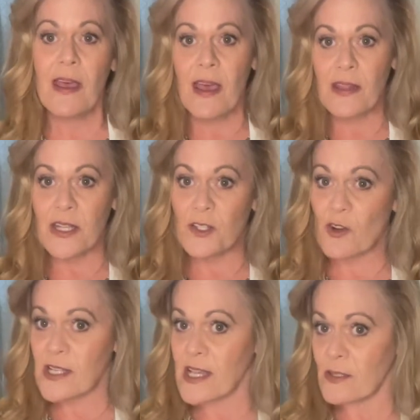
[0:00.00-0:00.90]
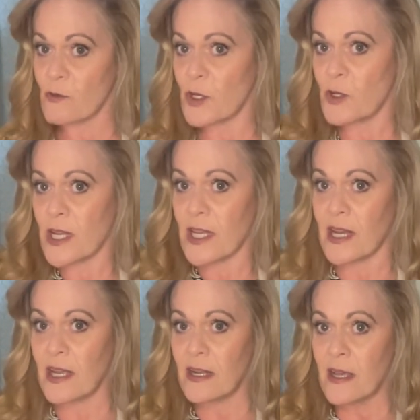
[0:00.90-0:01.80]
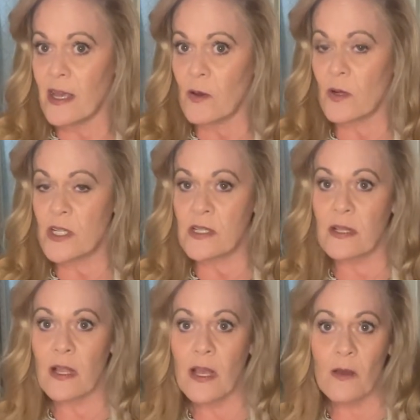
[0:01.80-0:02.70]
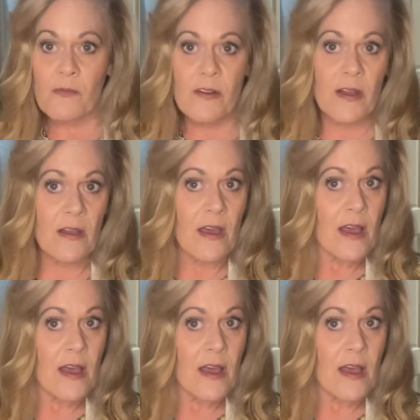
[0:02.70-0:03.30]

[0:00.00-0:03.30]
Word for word: And this dress has ruching in it, which is a little helpful,